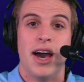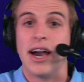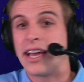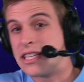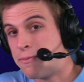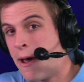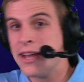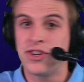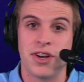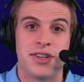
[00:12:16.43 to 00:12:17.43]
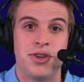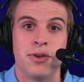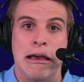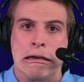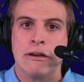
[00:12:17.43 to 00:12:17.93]
against the Patriots, you're
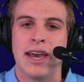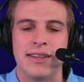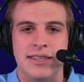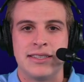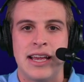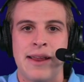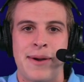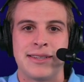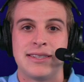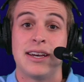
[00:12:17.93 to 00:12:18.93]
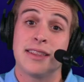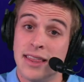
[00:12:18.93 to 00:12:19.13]
like, okay, Cincinnati might suck.